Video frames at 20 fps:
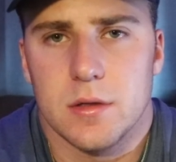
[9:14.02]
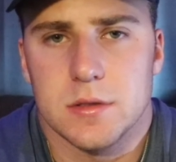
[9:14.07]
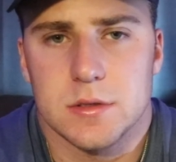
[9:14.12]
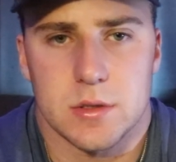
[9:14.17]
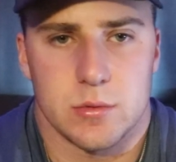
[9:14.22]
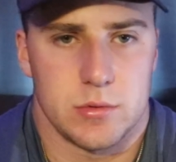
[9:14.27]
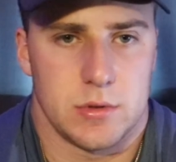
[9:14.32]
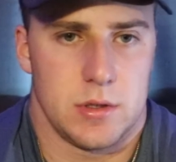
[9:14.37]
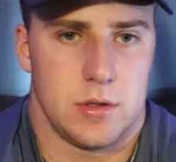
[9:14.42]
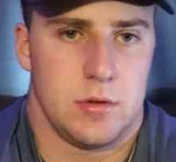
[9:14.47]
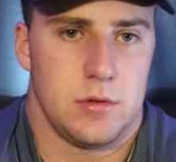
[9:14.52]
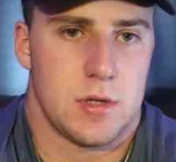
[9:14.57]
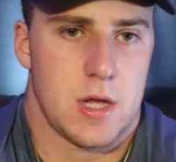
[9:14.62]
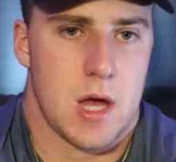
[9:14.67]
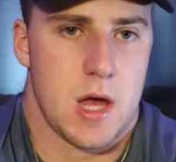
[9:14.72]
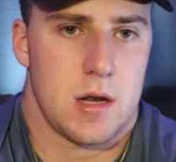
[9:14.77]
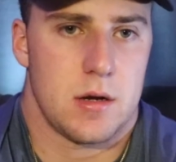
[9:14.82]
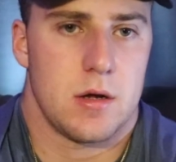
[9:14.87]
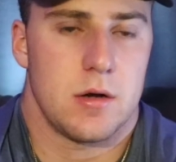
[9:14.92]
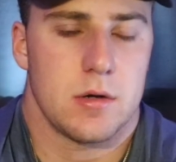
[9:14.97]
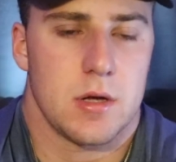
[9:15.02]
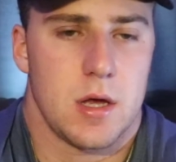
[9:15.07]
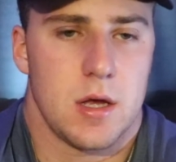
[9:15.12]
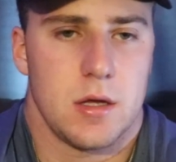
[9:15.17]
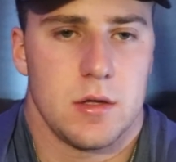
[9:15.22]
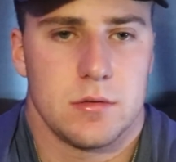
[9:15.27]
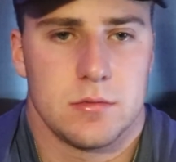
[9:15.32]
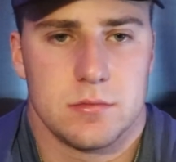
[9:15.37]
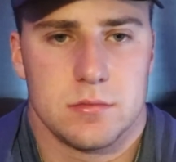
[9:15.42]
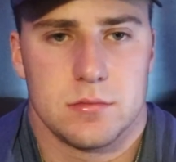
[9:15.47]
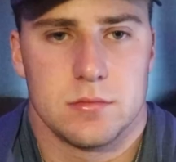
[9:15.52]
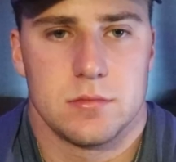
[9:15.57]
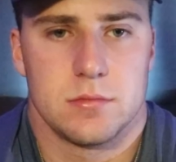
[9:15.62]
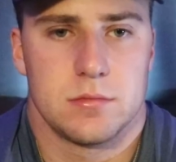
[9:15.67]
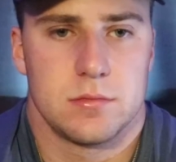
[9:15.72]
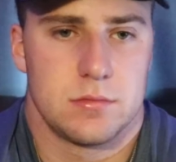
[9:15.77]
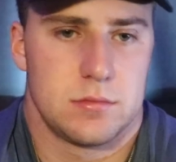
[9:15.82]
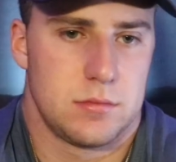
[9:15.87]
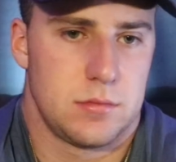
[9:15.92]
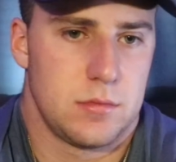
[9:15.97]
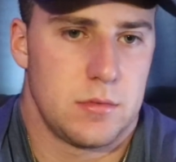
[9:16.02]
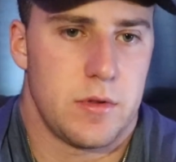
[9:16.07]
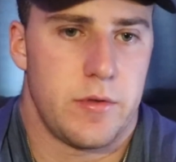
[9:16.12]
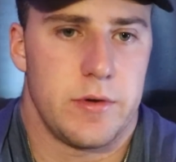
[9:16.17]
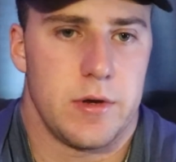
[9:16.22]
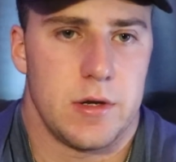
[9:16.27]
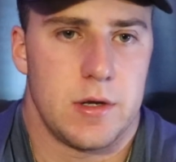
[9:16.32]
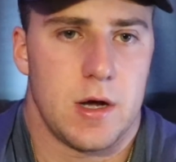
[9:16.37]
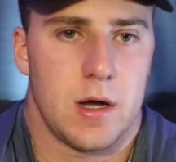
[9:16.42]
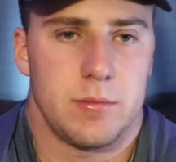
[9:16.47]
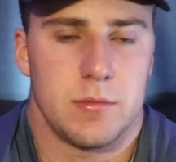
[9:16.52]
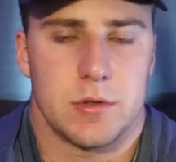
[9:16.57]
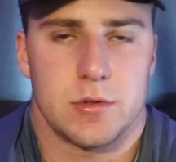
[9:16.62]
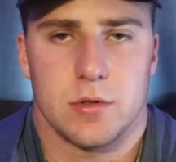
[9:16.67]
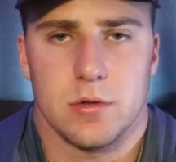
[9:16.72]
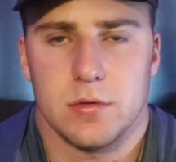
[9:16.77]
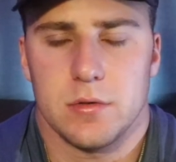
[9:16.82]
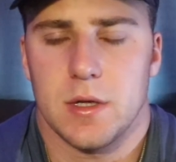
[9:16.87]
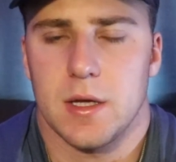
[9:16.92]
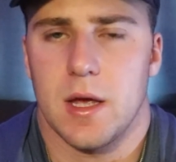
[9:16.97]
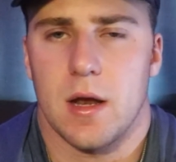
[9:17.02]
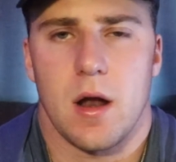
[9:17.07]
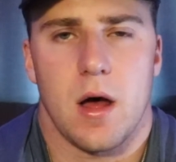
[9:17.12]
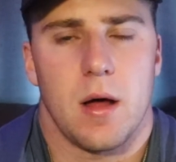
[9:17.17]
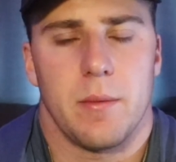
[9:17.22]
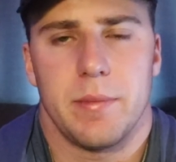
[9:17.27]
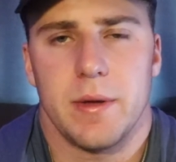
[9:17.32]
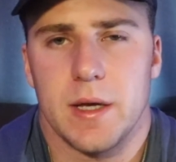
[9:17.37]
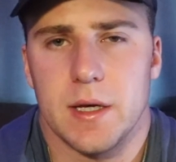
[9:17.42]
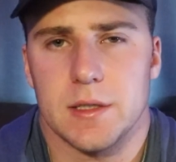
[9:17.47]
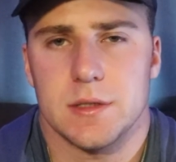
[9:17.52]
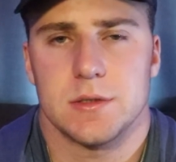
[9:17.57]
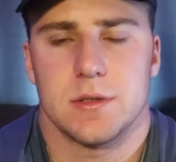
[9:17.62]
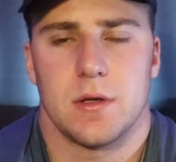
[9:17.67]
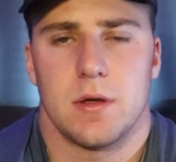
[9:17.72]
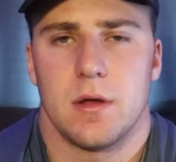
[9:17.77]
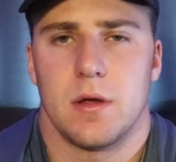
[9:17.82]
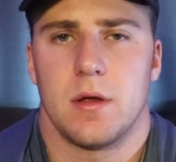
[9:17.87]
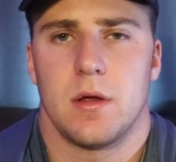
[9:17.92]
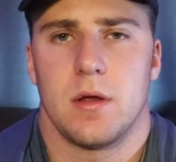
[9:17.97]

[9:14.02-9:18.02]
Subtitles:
So when they do that, okay. And then you tell them the truth and they get all pissed.